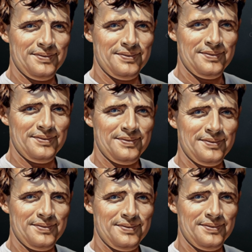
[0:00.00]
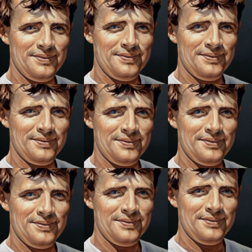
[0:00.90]

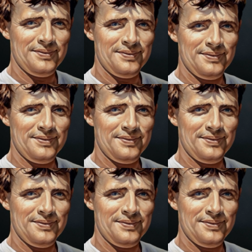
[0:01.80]
[no speech]